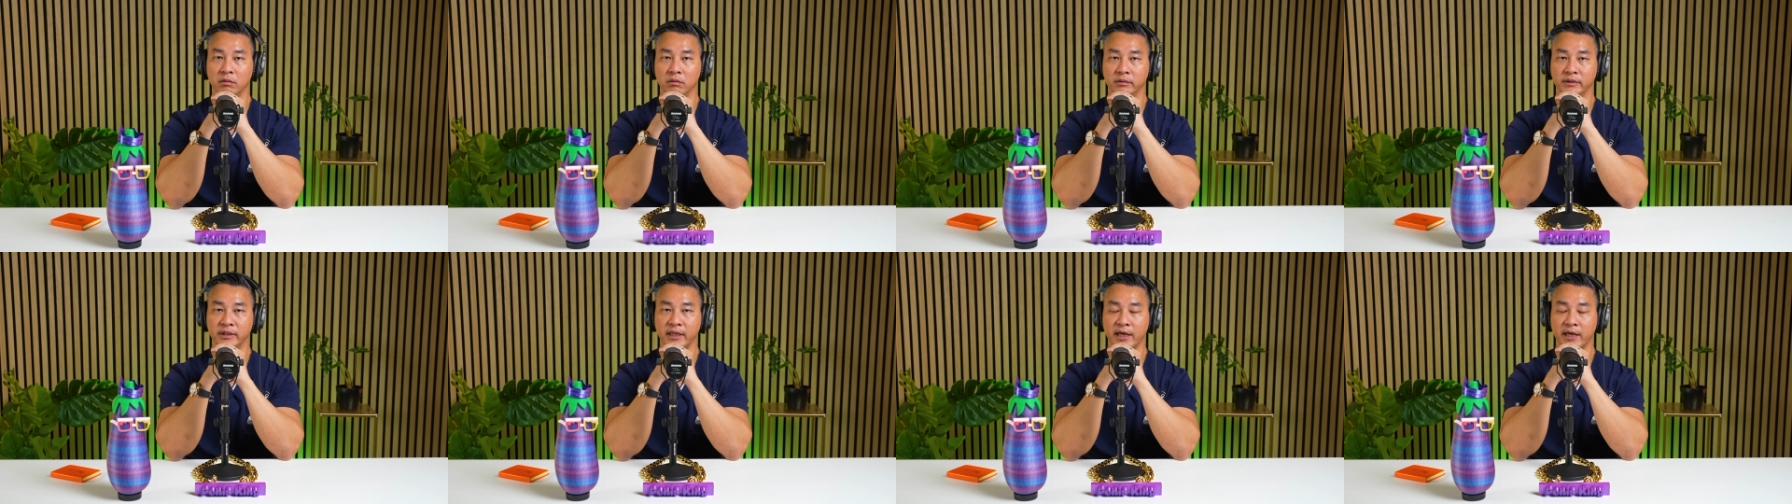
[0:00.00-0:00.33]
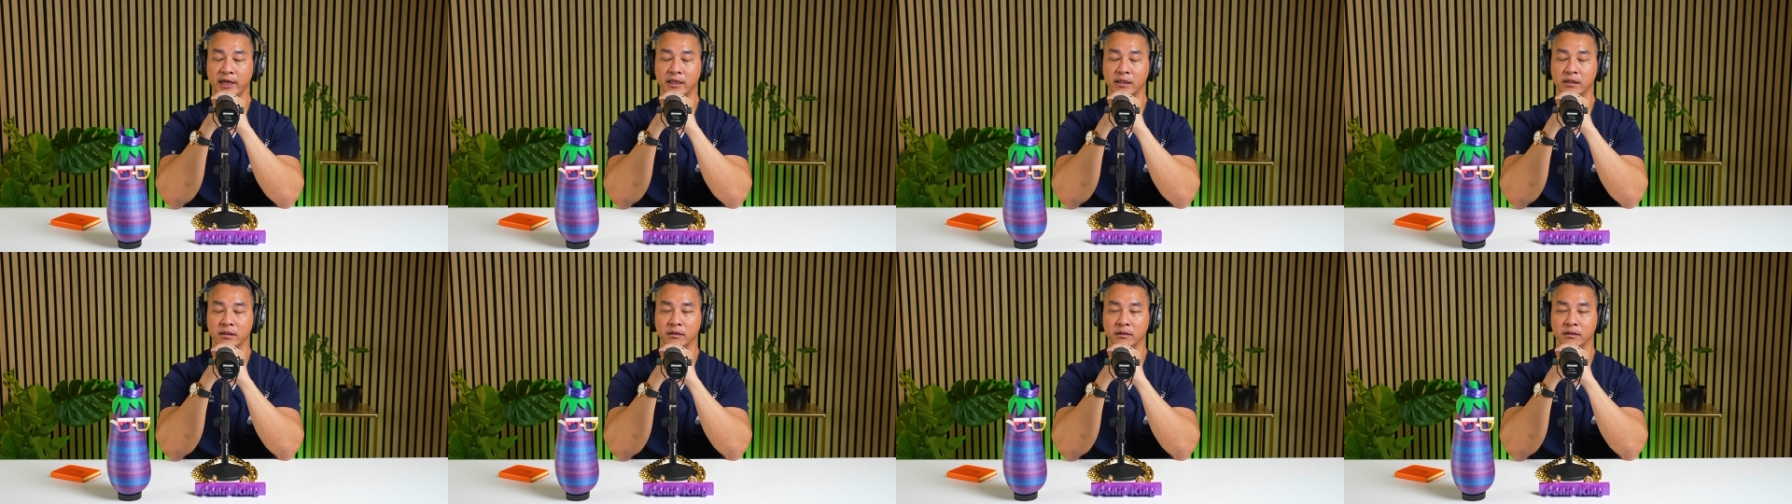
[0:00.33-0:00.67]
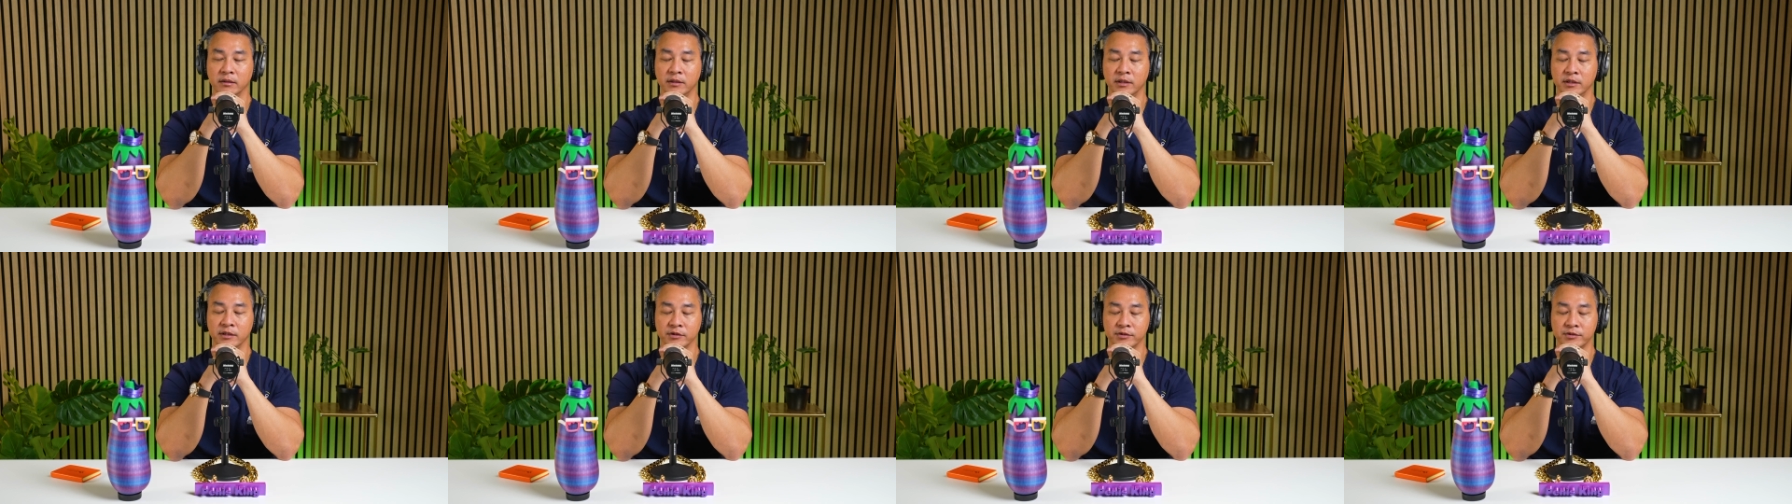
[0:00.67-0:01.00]
that
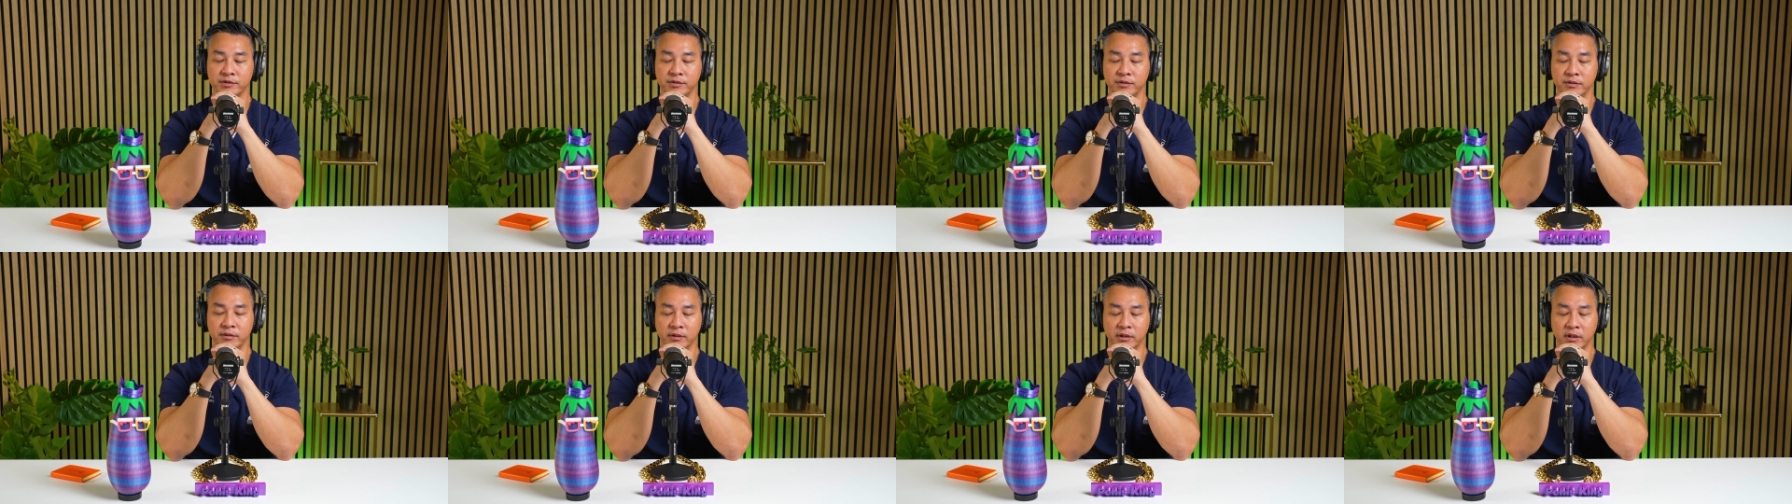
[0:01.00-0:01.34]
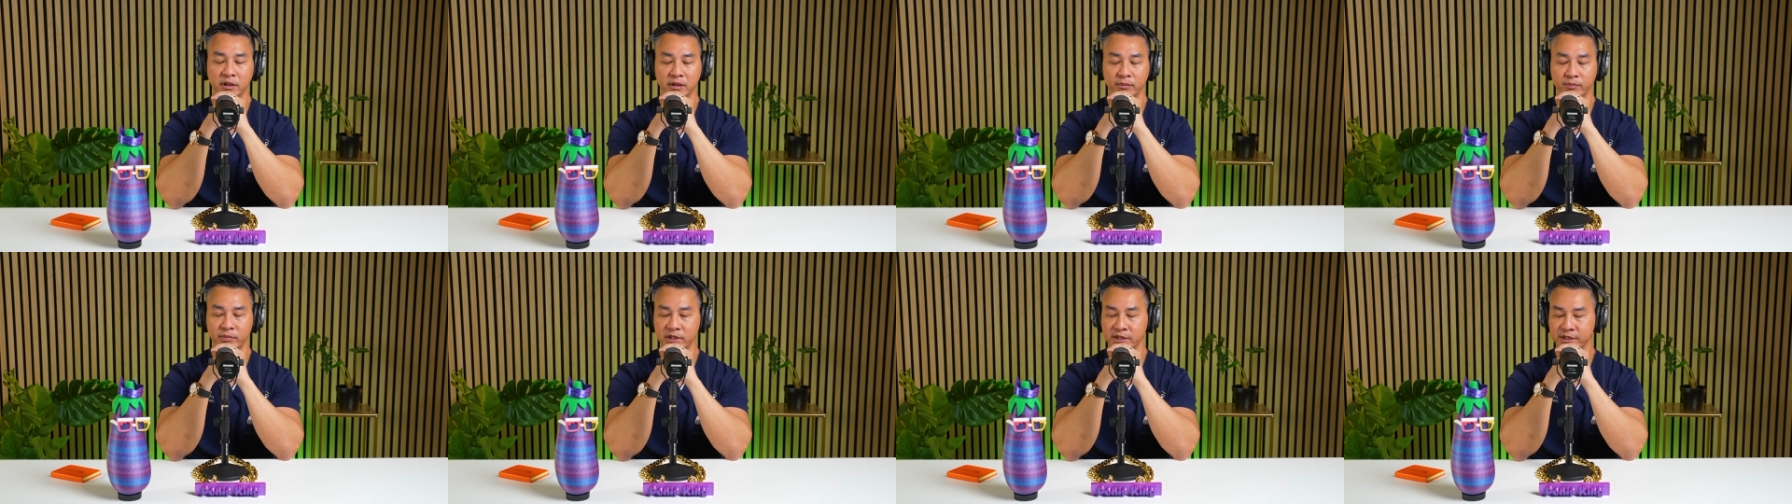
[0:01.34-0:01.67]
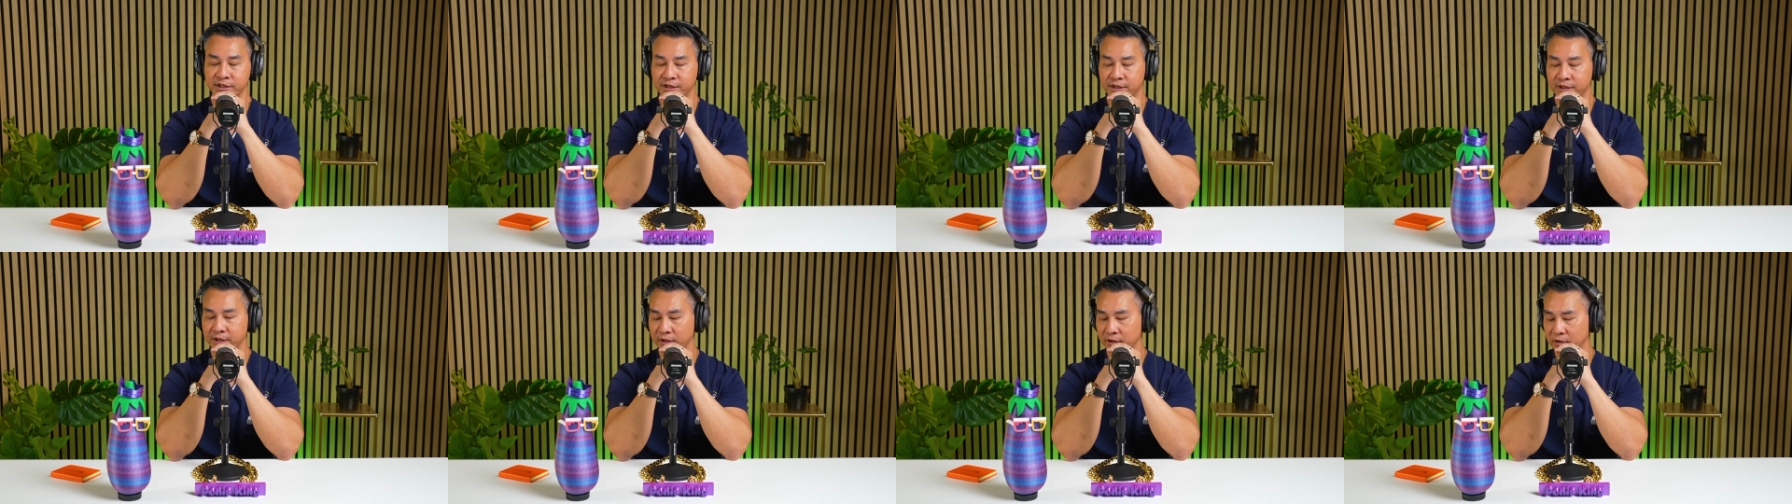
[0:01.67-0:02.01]
there's gonna be
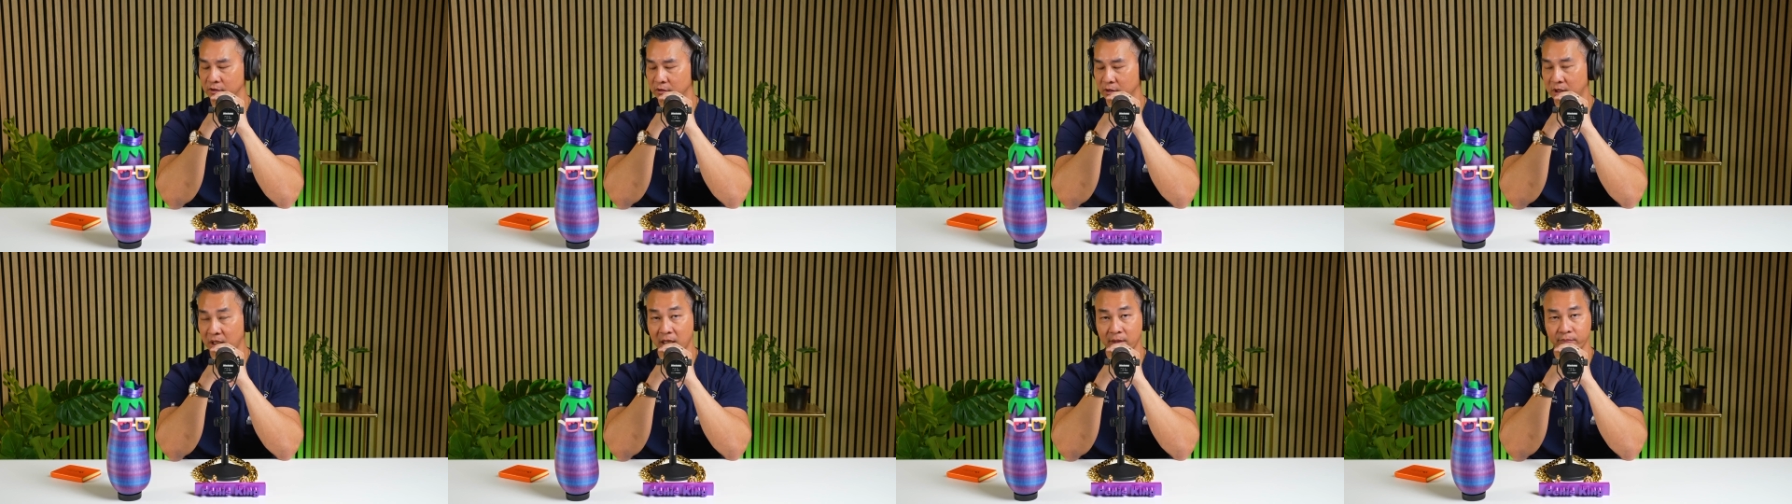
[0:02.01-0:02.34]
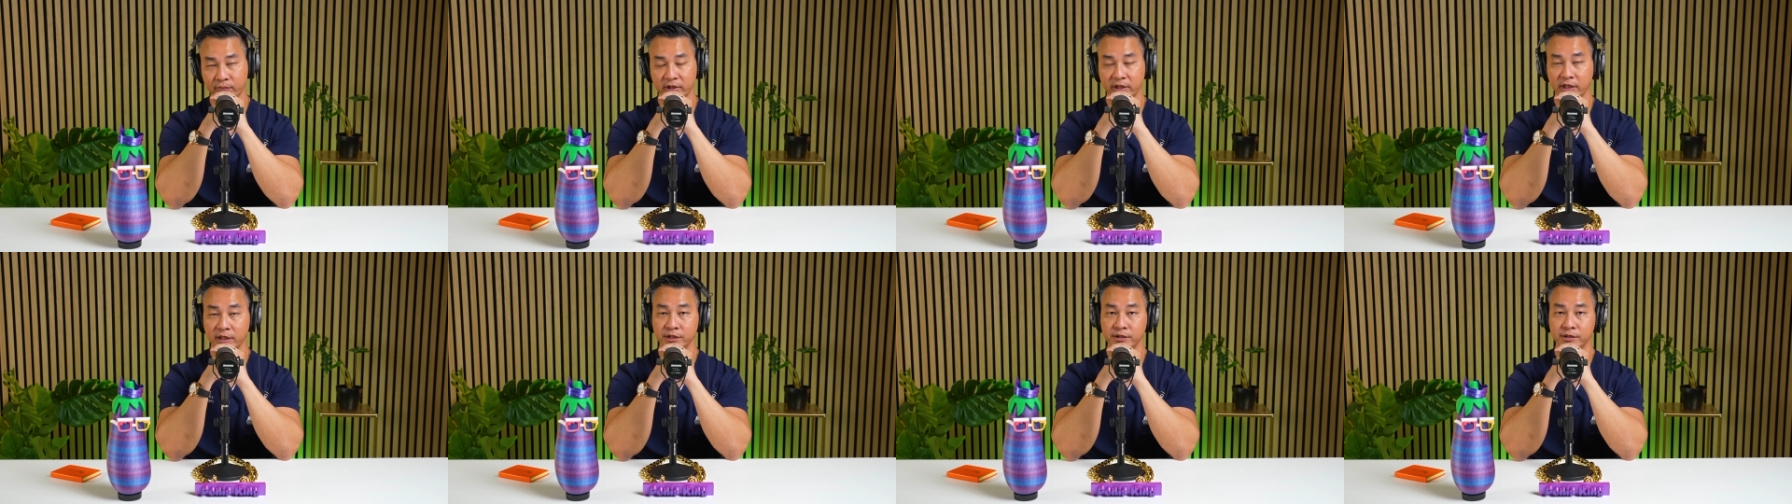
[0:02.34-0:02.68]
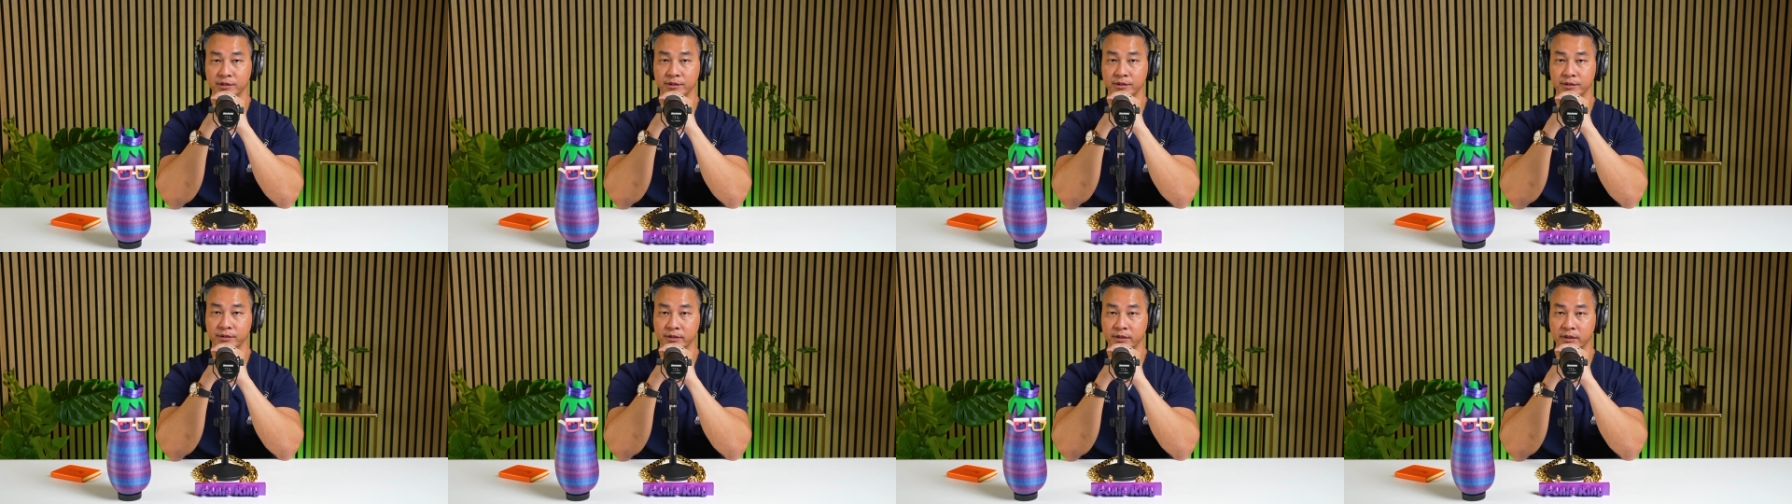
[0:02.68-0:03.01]
zero
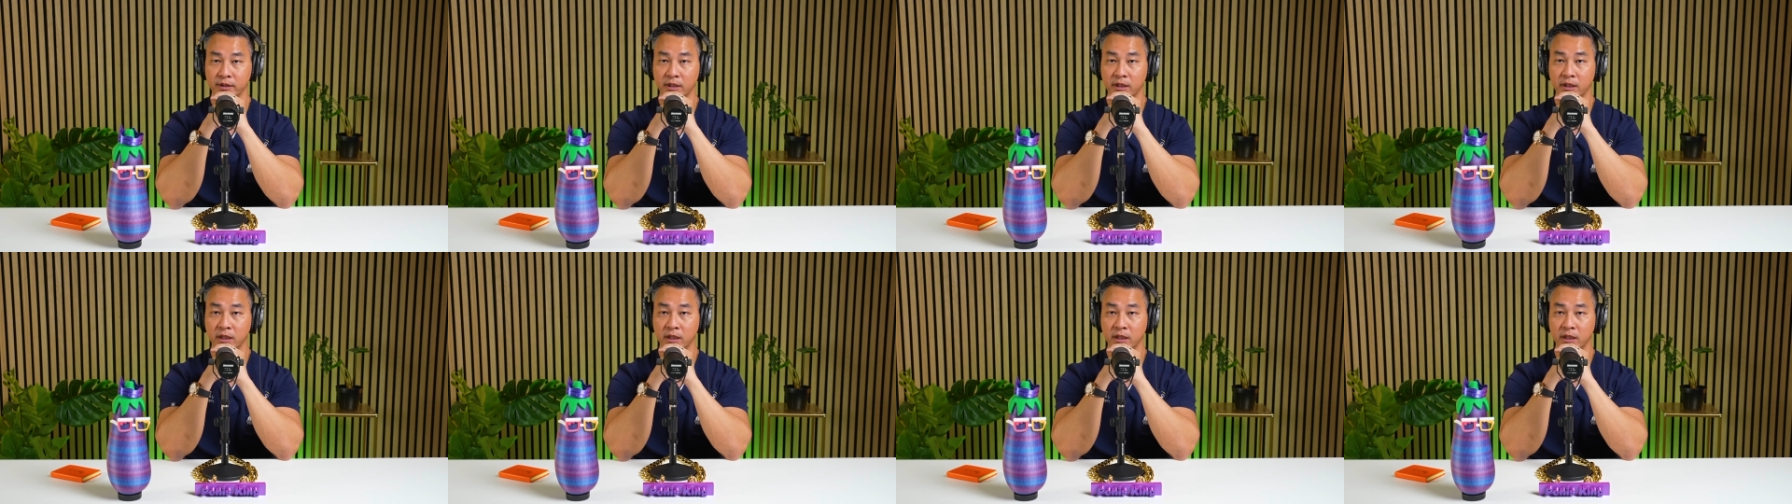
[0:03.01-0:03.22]
complications.